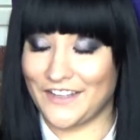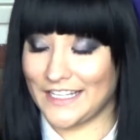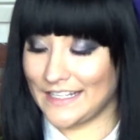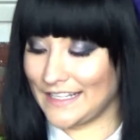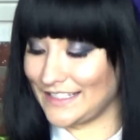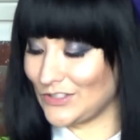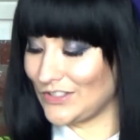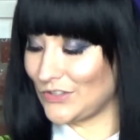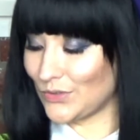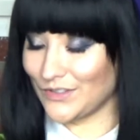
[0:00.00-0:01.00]
and I
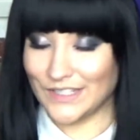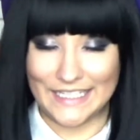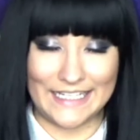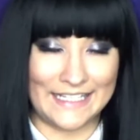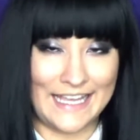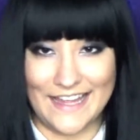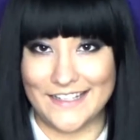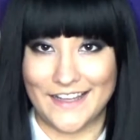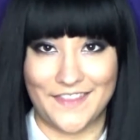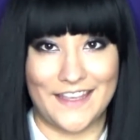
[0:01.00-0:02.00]
truly
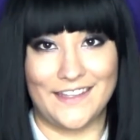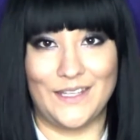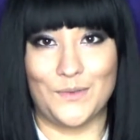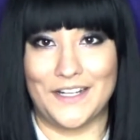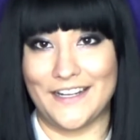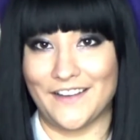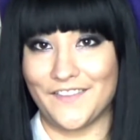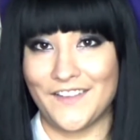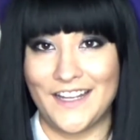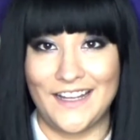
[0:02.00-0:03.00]
cannot thank you
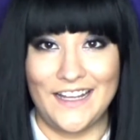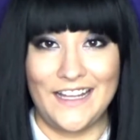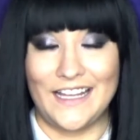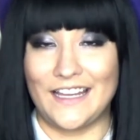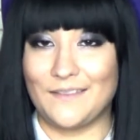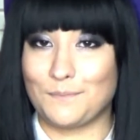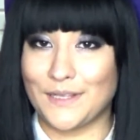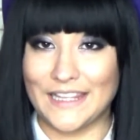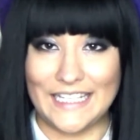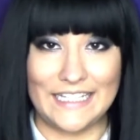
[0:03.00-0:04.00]
enough.
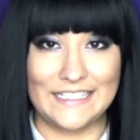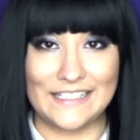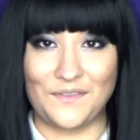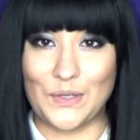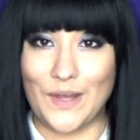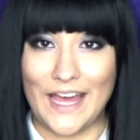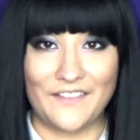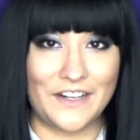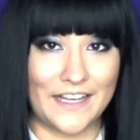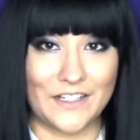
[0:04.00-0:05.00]
Please, if you
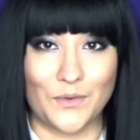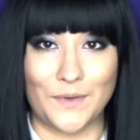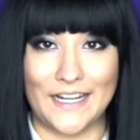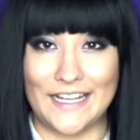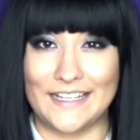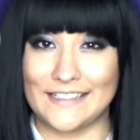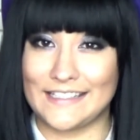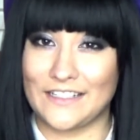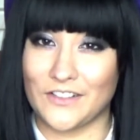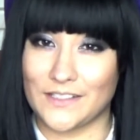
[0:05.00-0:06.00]
have not already,
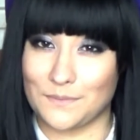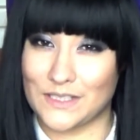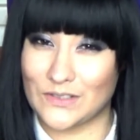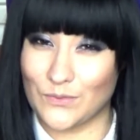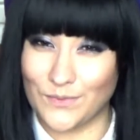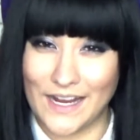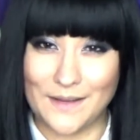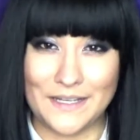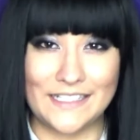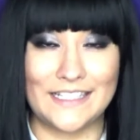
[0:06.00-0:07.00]
consider
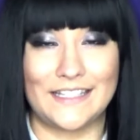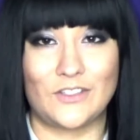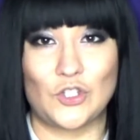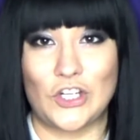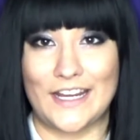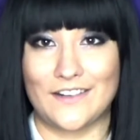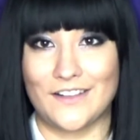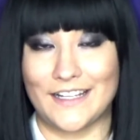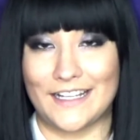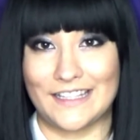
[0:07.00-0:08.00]
subscribing to this
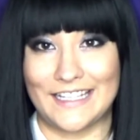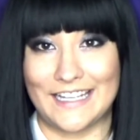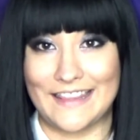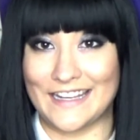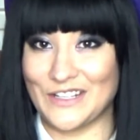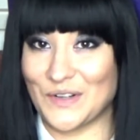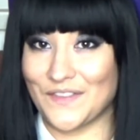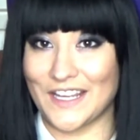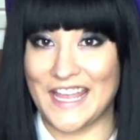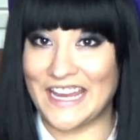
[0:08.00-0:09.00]
channel and clicking that
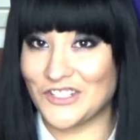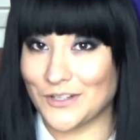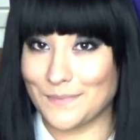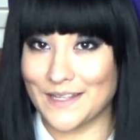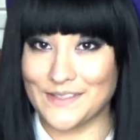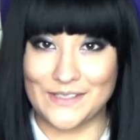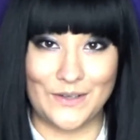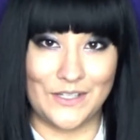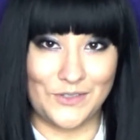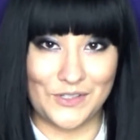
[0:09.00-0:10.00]
notification bell so
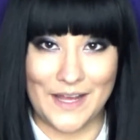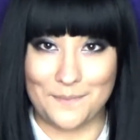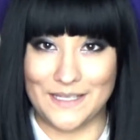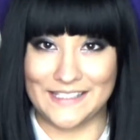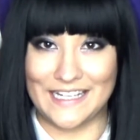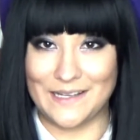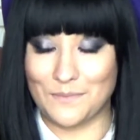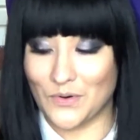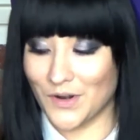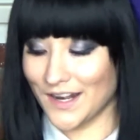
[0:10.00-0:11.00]
you do not miss any
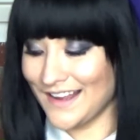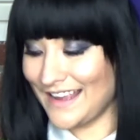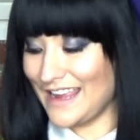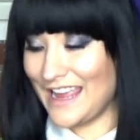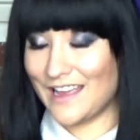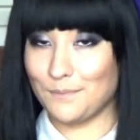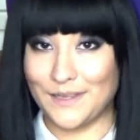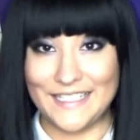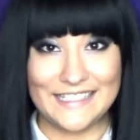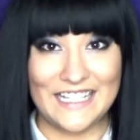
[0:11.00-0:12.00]
more. And
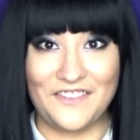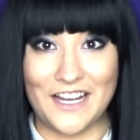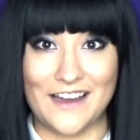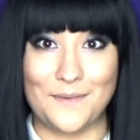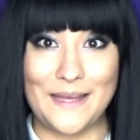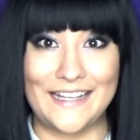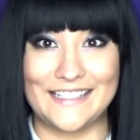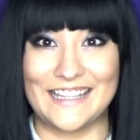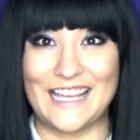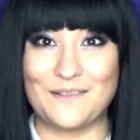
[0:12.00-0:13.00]
please leave a
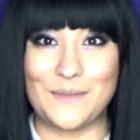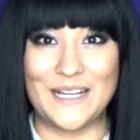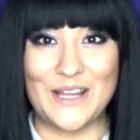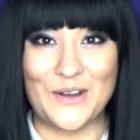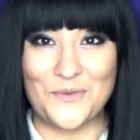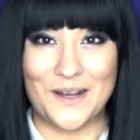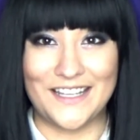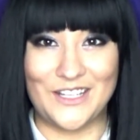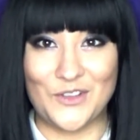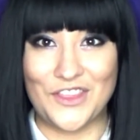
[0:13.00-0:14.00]
comment. Let me know
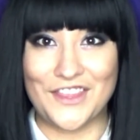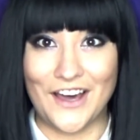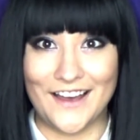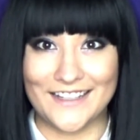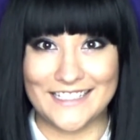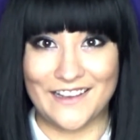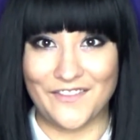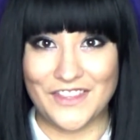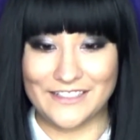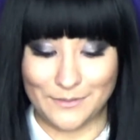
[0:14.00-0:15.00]
what you thought
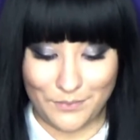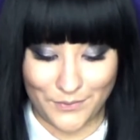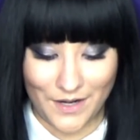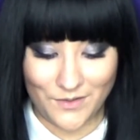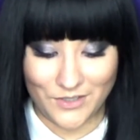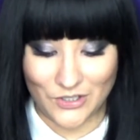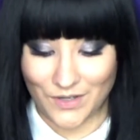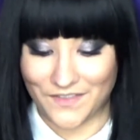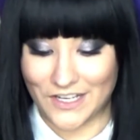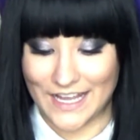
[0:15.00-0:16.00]
of this brooch, or
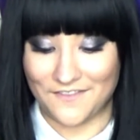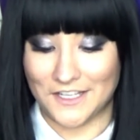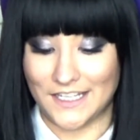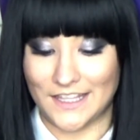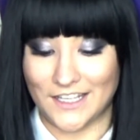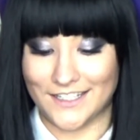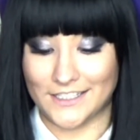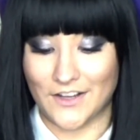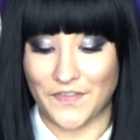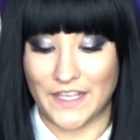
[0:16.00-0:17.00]
if you have any
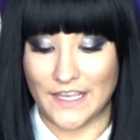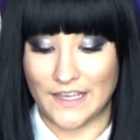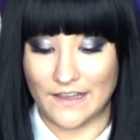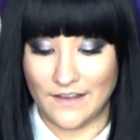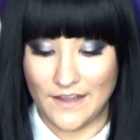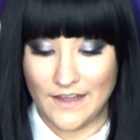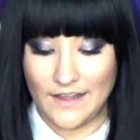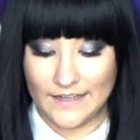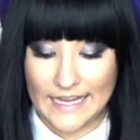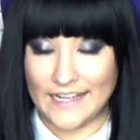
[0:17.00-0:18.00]
thoughts on the
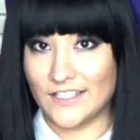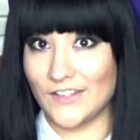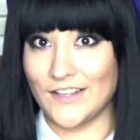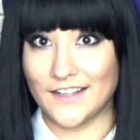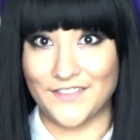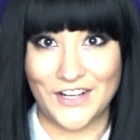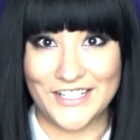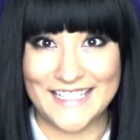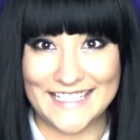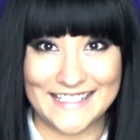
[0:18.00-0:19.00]
catalog of
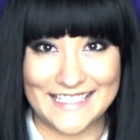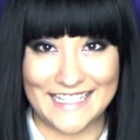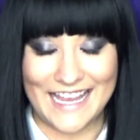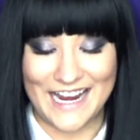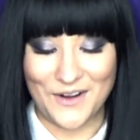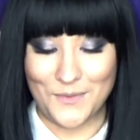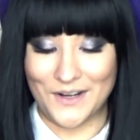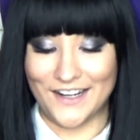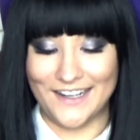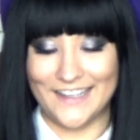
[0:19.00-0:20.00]
artistic hair
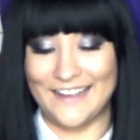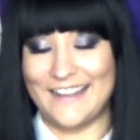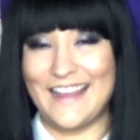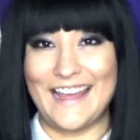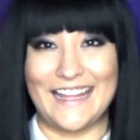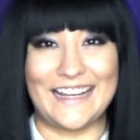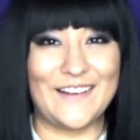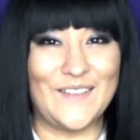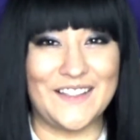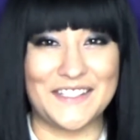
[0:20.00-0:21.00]
work. And
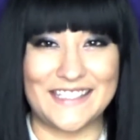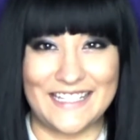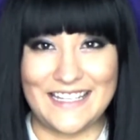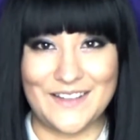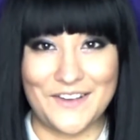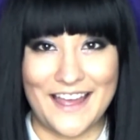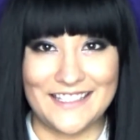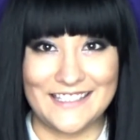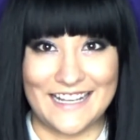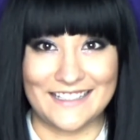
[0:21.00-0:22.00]
I will see you
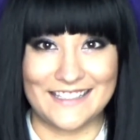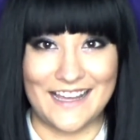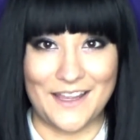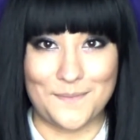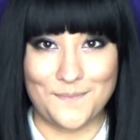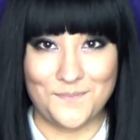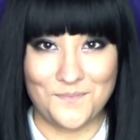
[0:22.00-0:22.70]
guys next time.